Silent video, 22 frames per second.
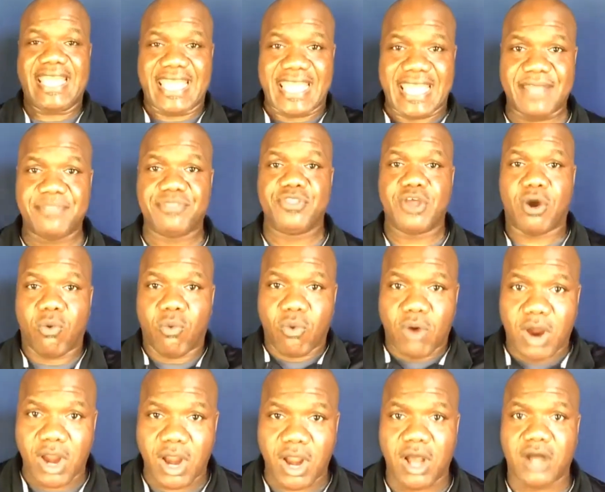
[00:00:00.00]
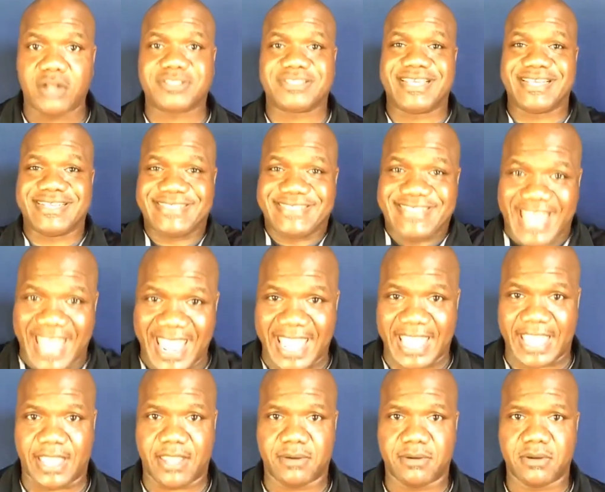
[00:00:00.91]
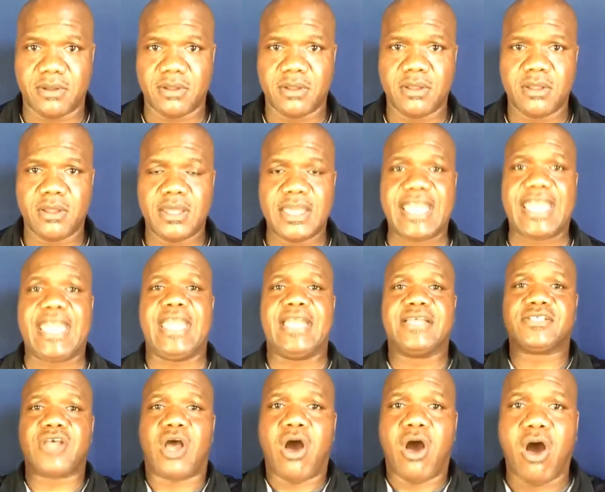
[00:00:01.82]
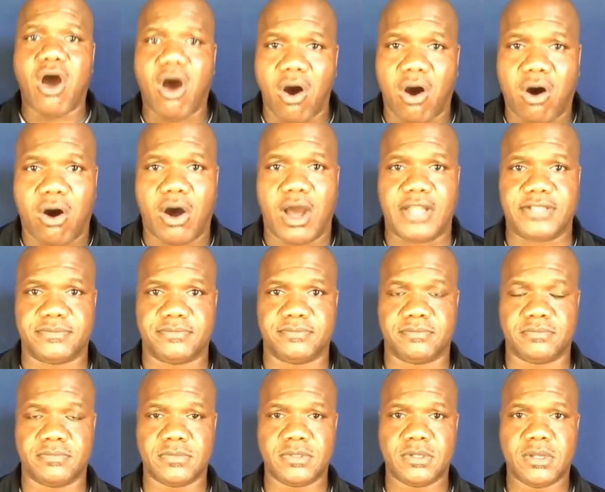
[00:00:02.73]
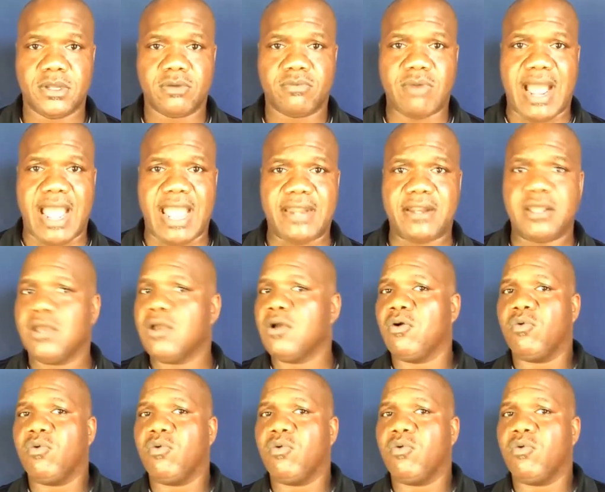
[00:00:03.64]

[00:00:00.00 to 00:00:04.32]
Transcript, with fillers: in the world today is hard, right?